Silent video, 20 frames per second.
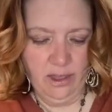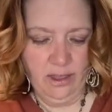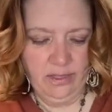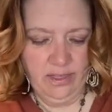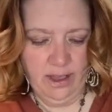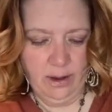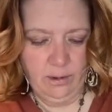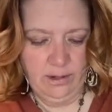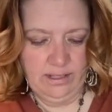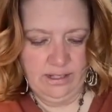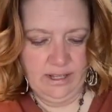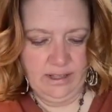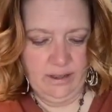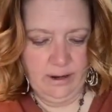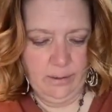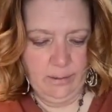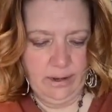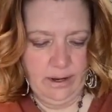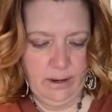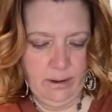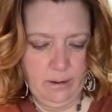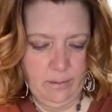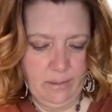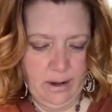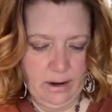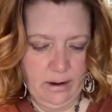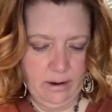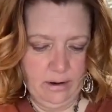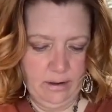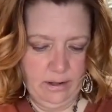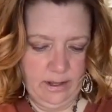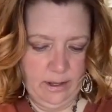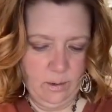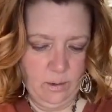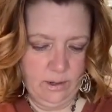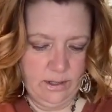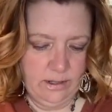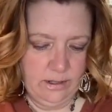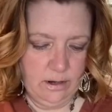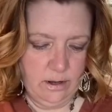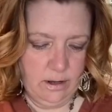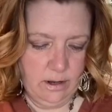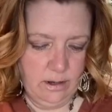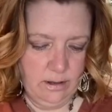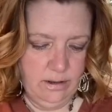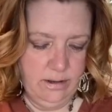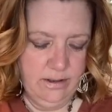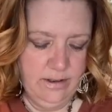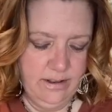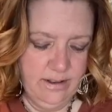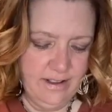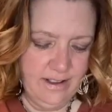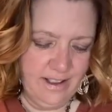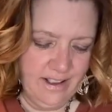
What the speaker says: I thought that was in there, but apparently it was not.